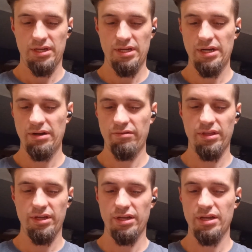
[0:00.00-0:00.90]
get
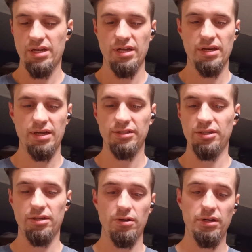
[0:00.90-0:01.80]
everything nice
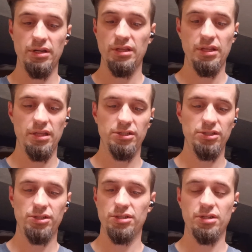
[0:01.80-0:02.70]
and coated, and this
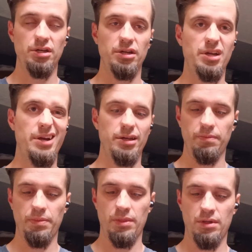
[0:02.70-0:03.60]
is just going to kind of
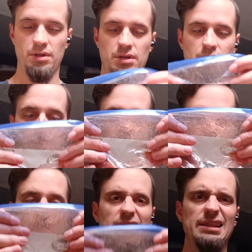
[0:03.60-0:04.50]

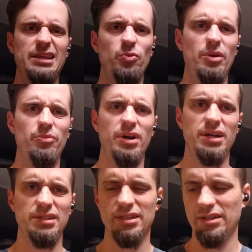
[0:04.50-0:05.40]
lightly wet brine
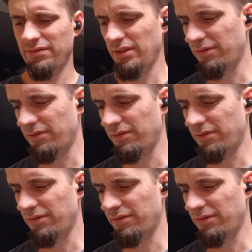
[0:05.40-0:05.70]
itself in the